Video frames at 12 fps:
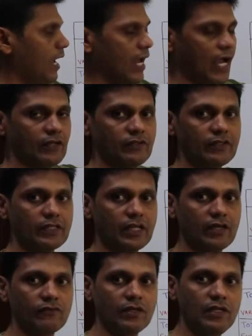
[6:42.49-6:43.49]
activity
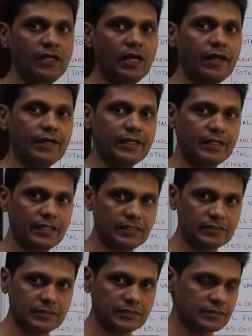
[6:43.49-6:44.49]
level
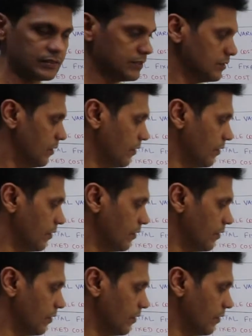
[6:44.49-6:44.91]
increases.